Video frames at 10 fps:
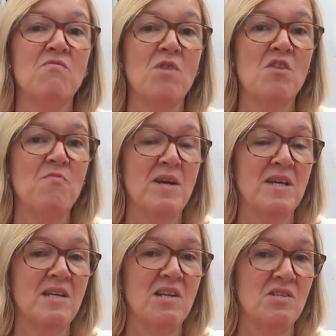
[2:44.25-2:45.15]
arrived
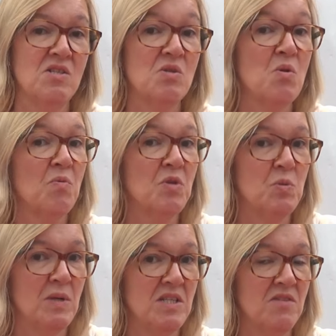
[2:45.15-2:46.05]
back in London on the
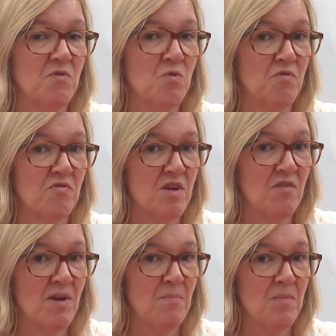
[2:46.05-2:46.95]
24th of
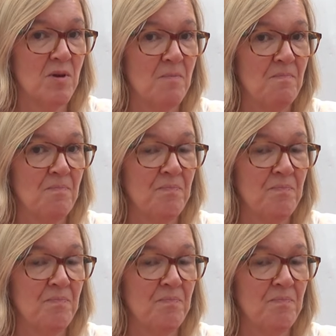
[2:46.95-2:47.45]
November.